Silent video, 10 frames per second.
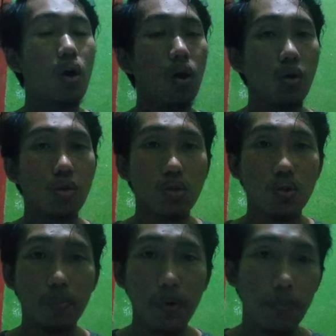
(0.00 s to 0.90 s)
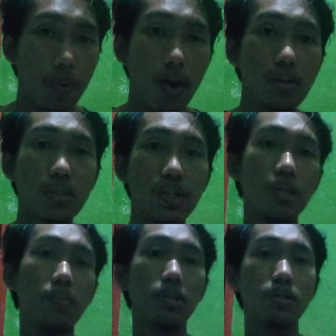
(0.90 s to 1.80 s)
or to prepare
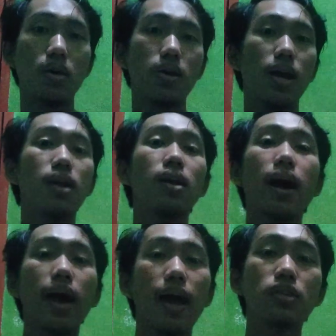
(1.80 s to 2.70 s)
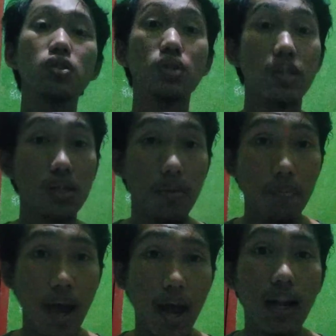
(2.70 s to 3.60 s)
teaching material, and to
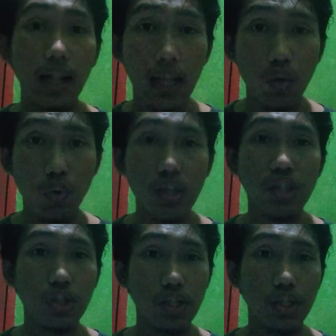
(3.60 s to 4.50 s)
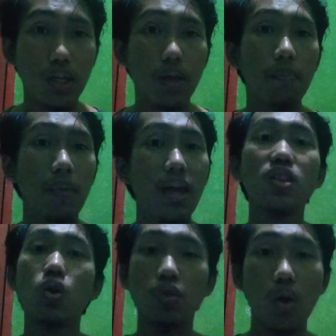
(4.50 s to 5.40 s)
determine language teaching
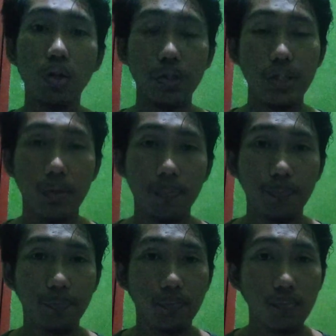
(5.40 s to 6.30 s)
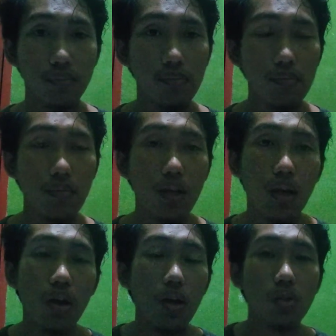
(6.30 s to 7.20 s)
methodology.
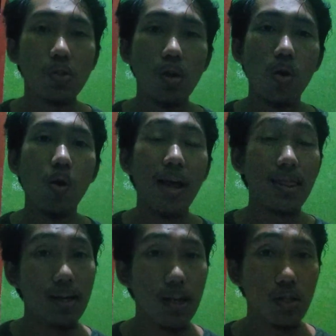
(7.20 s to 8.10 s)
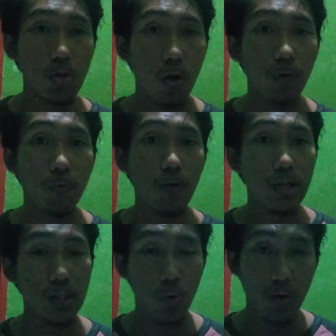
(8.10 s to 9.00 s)
So I think that's all for
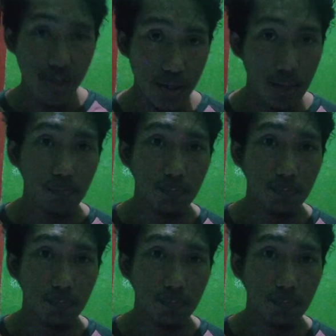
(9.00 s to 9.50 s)
this question.